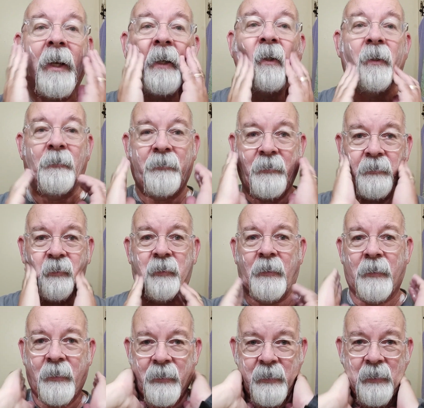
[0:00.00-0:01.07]
I know there's,
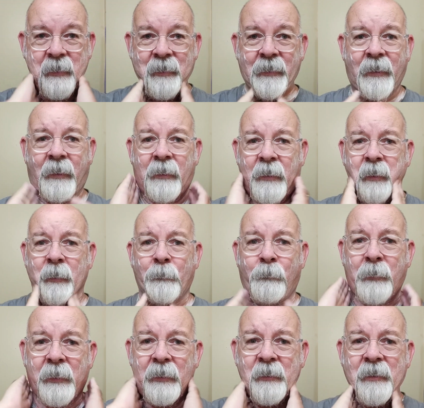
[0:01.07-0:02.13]

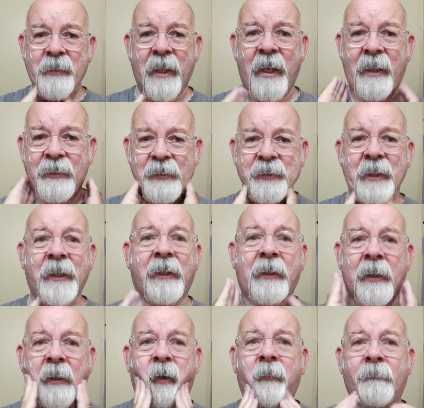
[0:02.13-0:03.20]
depending on how you
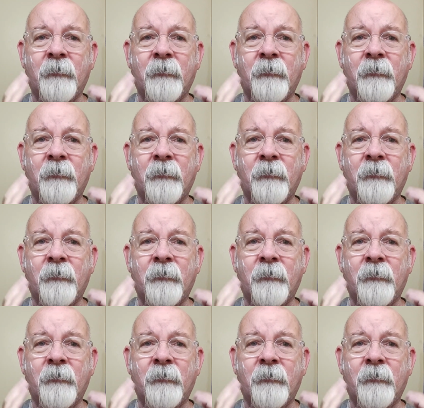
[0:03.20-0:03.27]
take care